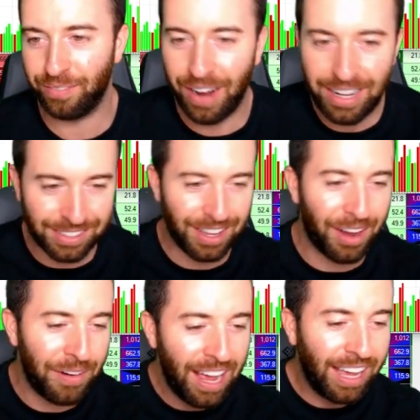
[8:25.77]
Right,
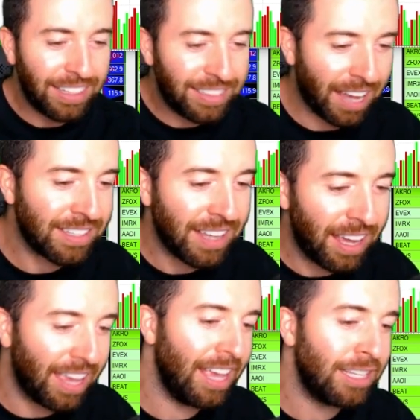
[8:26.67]
so Tesla
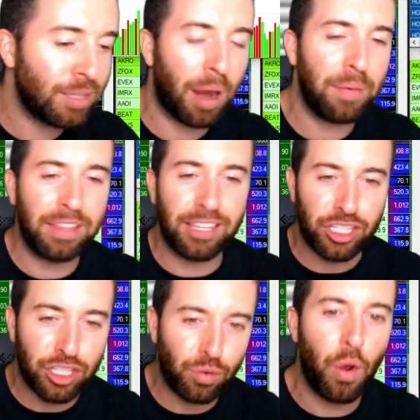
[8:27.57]
is probably the
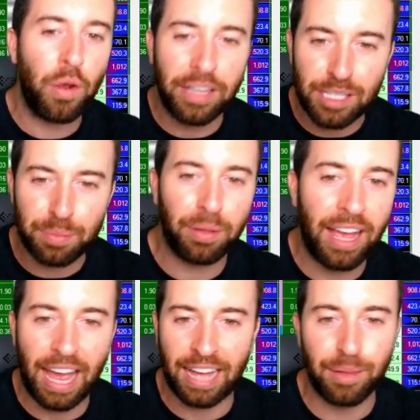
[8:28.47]
strongest
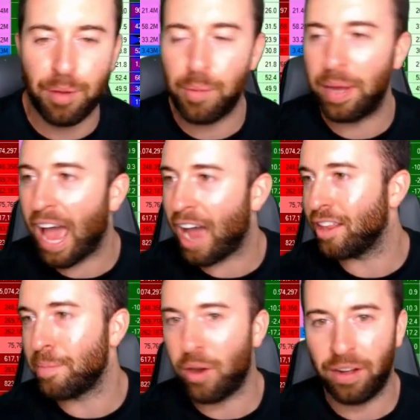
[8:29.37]
play at the moment out of
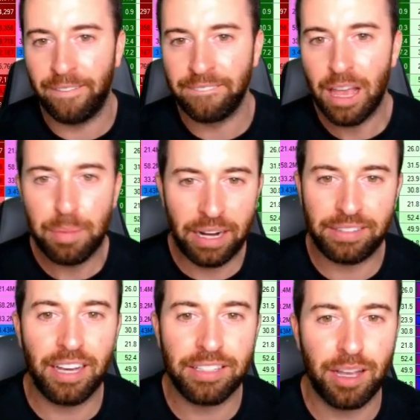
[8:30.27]
them all, but it
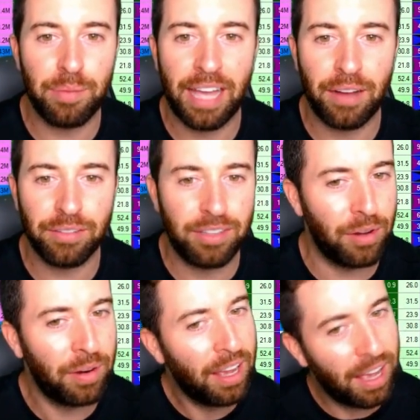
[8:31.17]
does come down
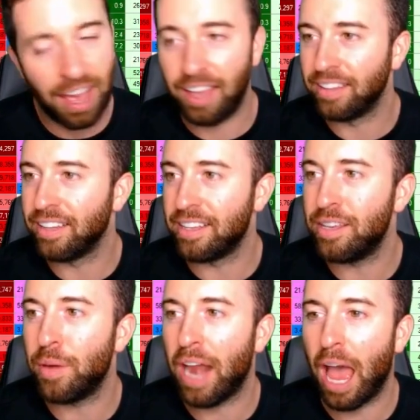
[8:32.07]
to, hey, let's
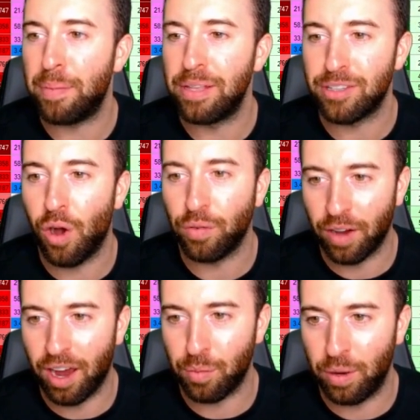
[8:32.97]
see what happens over
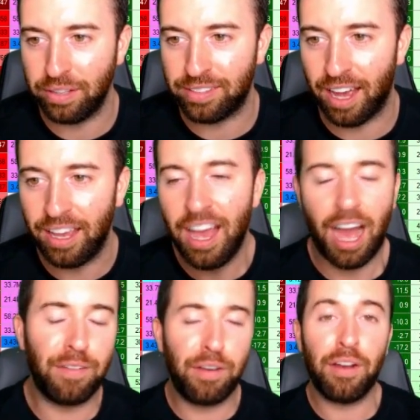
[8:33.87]
on Wednesday.
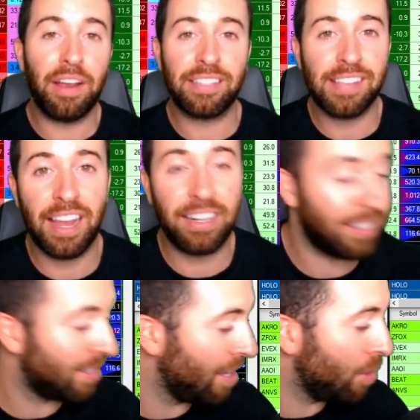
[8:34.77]
I'm very excited to
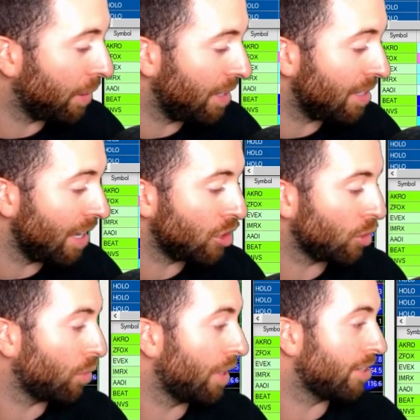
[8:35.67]
see what these
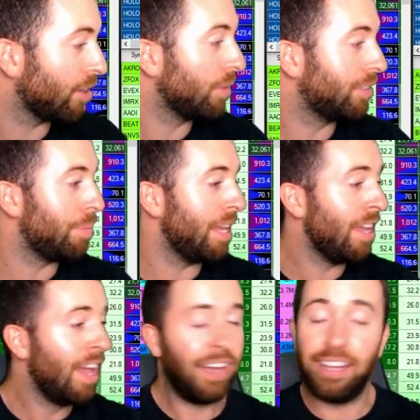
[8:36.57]
interest rates are going to be,
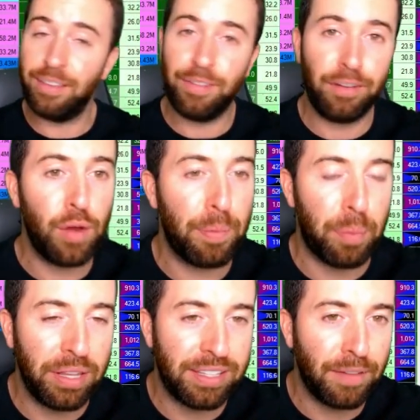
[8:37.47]
and even if we have
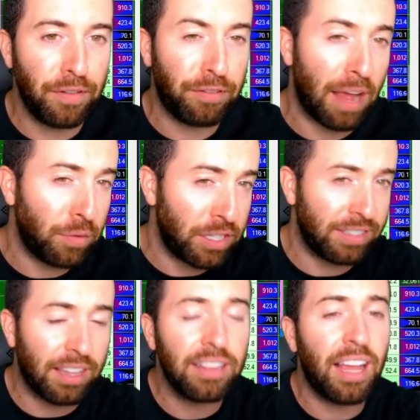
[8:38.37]
0.75, which
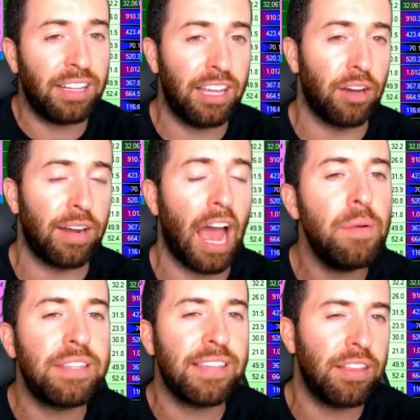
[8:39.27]
is the likelihood, I
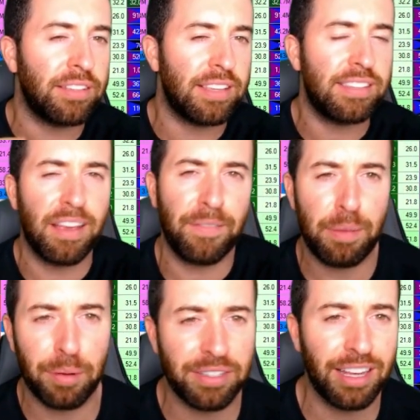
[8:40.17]
would say there's a
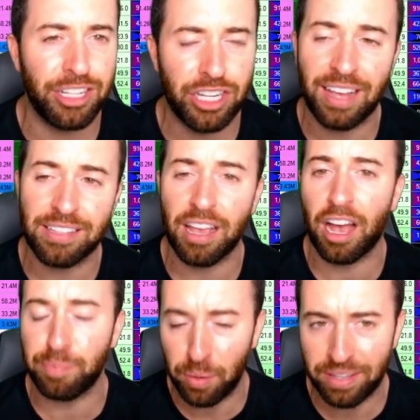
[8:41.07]
70% chance
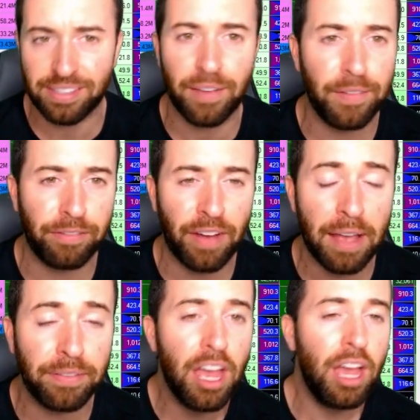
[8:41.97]
of
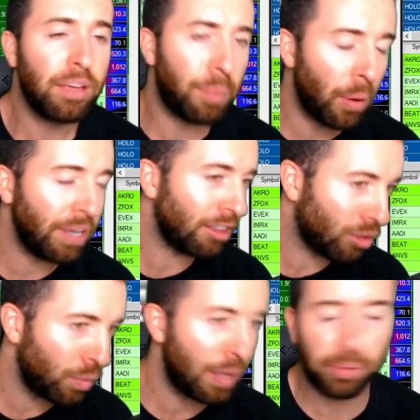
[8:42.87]
0.75,
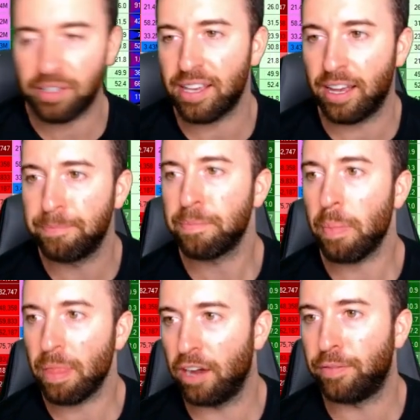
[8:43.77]
0.3%
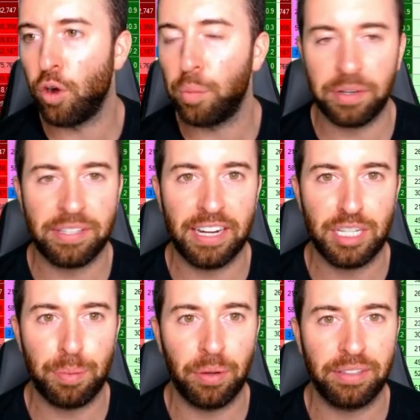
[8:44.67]
of whole
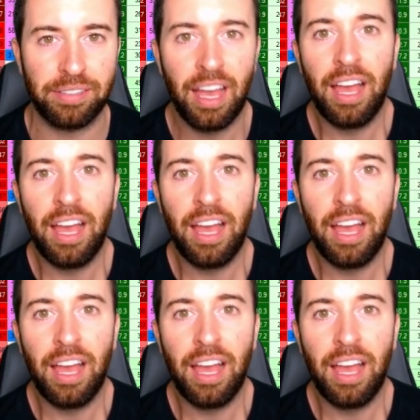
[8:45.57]
percentage points.